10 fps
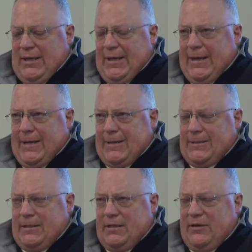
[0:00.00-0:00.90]

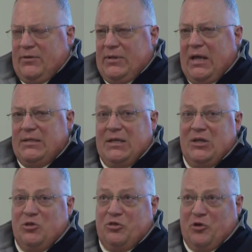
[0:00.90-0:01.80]
And in the
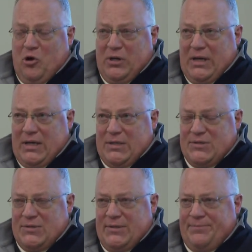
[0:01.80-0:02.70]

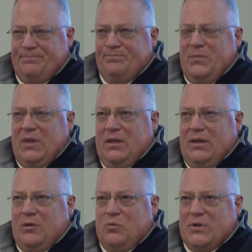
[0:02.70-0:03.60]
1930s,
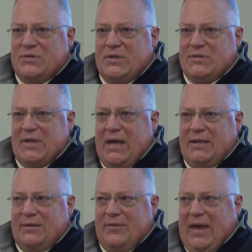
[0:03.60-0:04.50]
it was
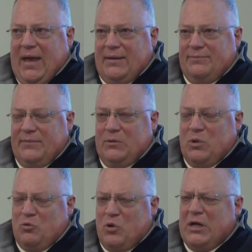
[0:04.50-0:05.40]
decided that we
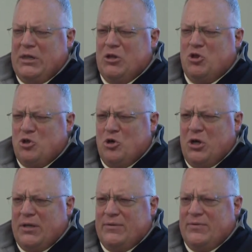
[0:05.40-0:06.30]
really
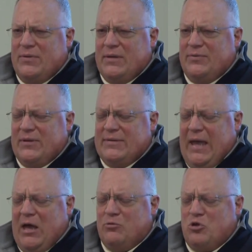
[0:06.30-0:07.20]
should, that the
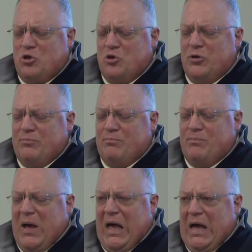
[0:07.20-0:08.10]
town should
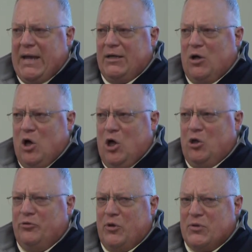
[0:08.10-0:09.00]
buy
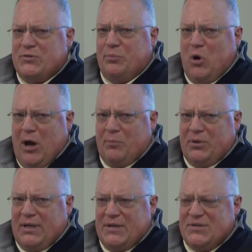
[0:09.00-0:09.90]
all those
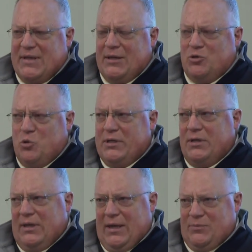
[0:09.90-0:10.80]
properties, get
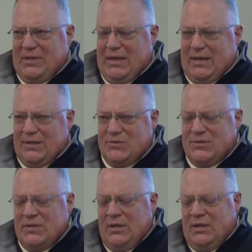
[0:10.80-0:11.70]
quitclaim deeds,